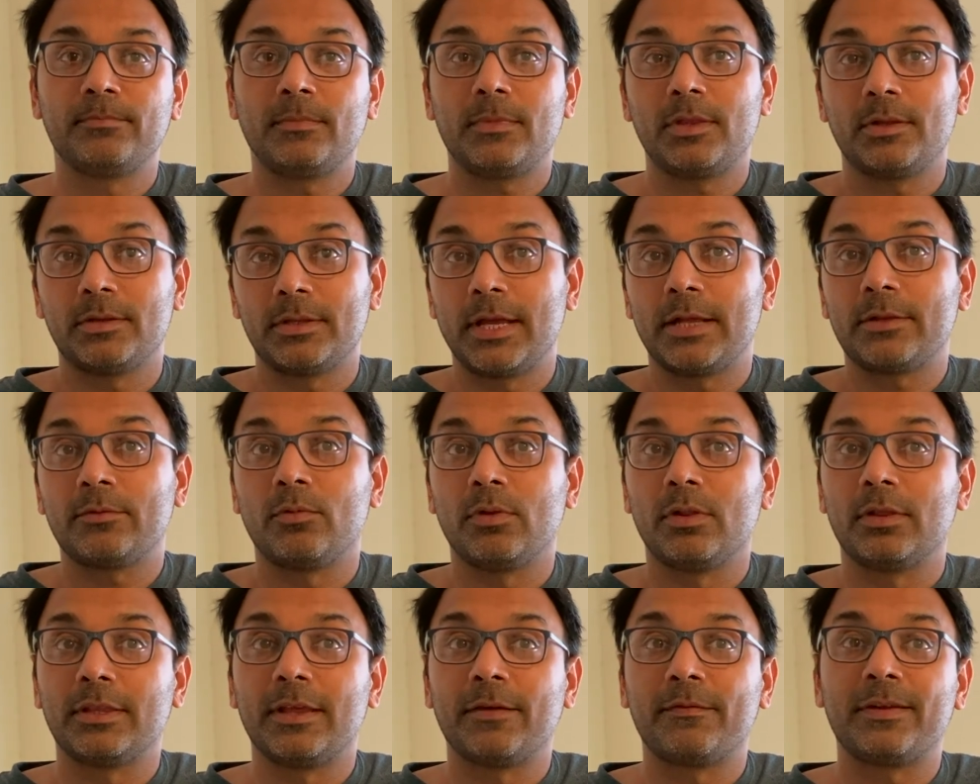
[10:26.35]
So that
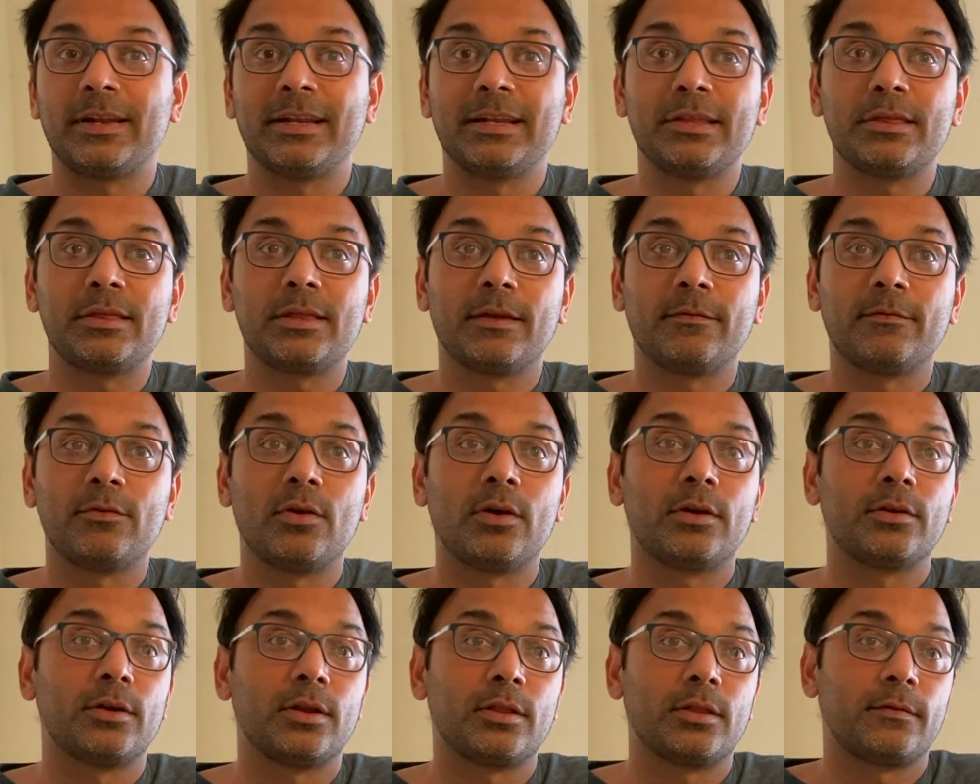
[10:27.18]
will definitely save you
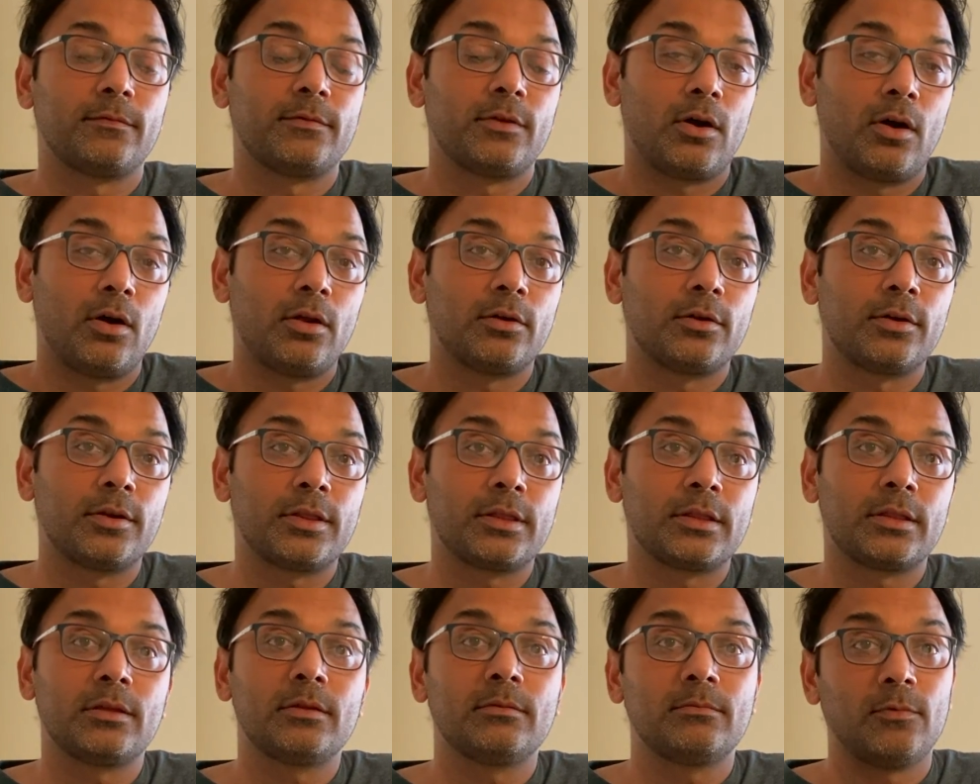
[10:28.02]
hundreds of dollars
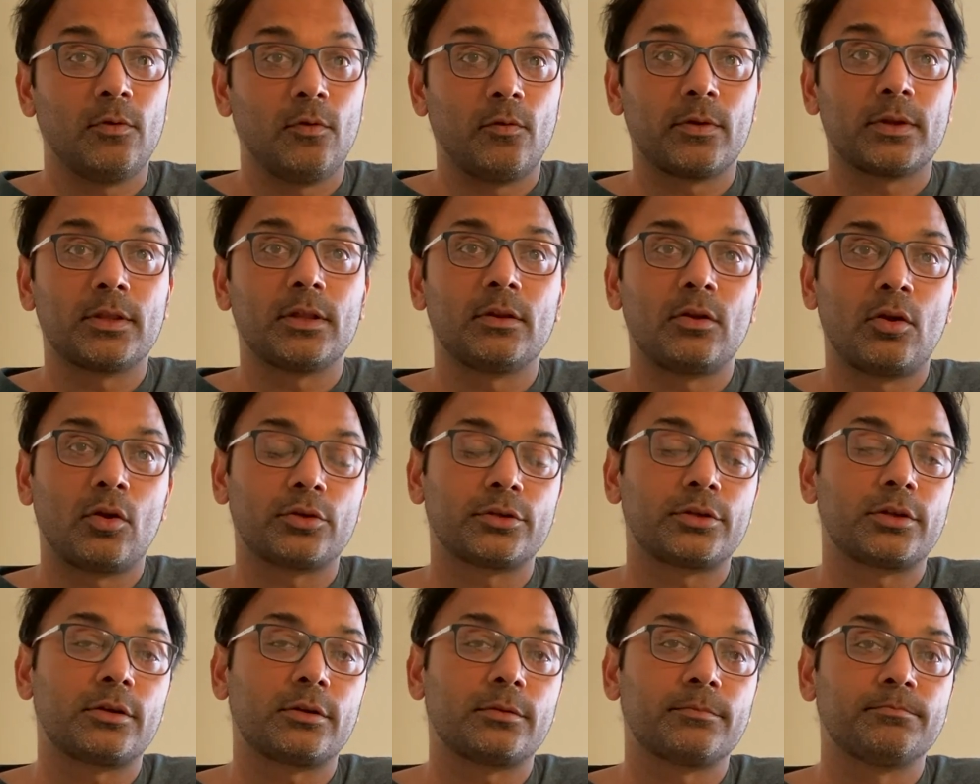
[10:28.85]
over the long
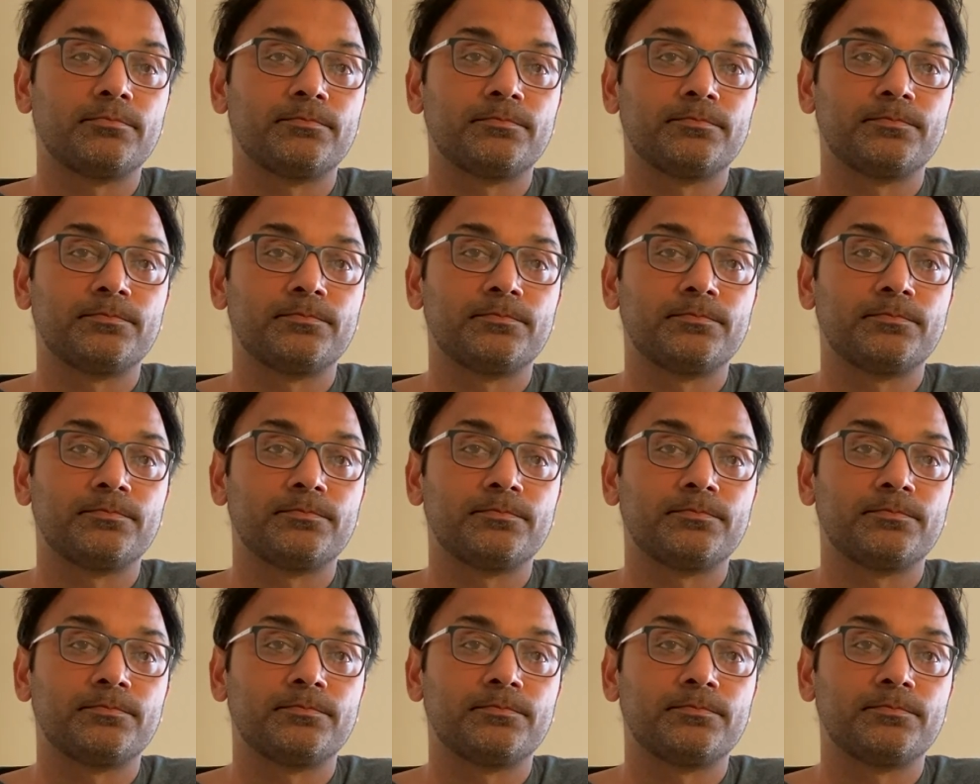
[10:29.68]
term.